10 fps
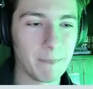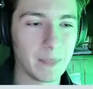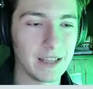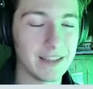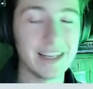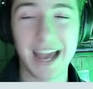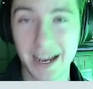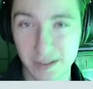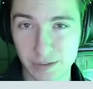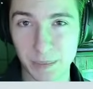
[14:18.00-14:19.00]
the
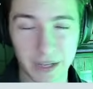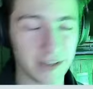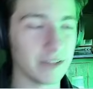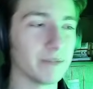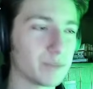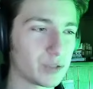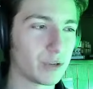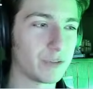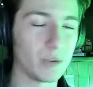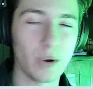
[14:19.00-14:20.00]
X button. So
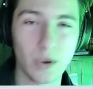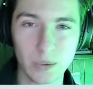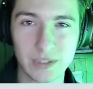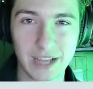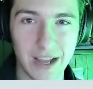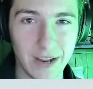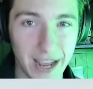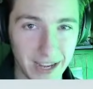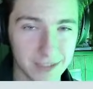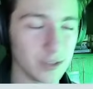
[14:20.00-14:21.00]
if you hold down
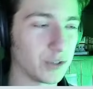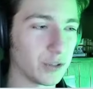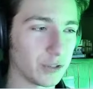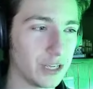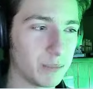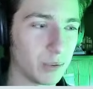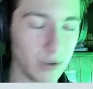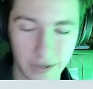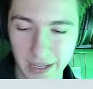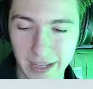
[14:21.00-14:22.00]
X on your
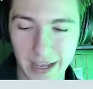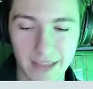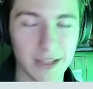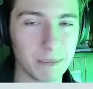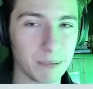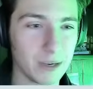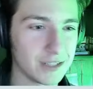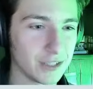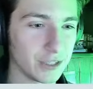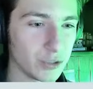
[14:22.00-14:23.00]
keyboard and then
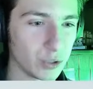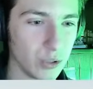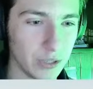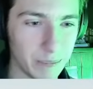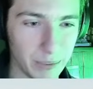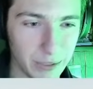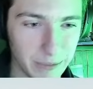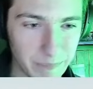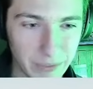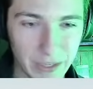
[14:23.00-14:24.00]
press a control input,
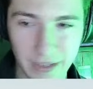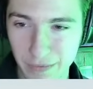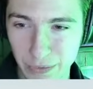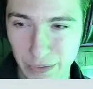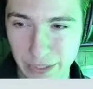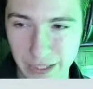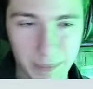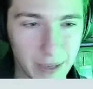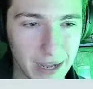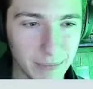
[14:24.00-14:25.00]
if you look in the
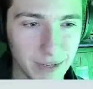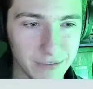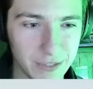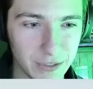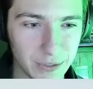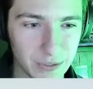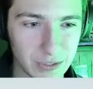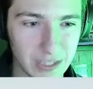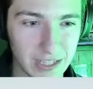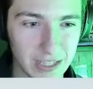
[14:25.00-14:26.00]
bottom left here, you'll
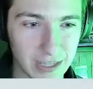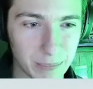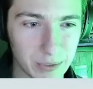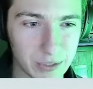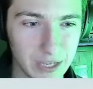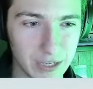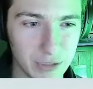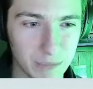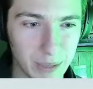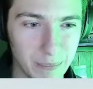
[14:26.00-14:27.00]
see that the percentage
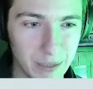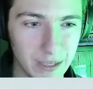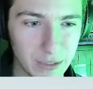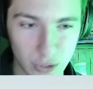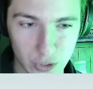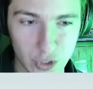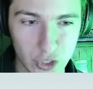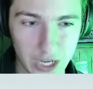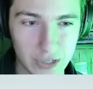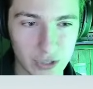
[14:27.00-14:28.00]
of my pitch is
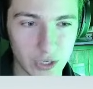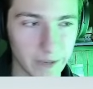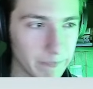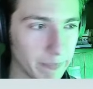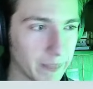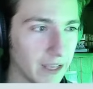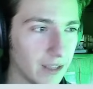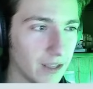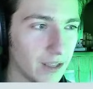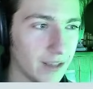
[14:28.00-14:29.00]
changing.
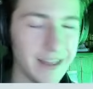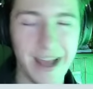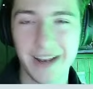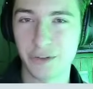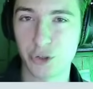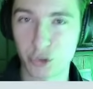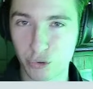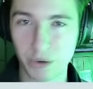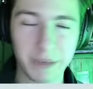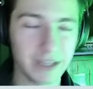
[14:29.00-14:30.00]
That is
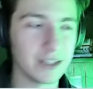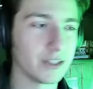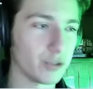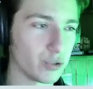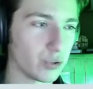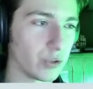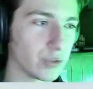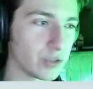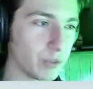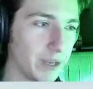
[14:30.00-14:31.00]
trimming the control.
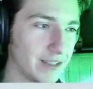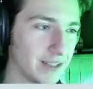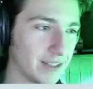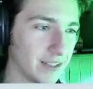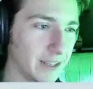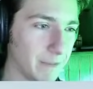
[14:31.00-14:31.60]
So basically,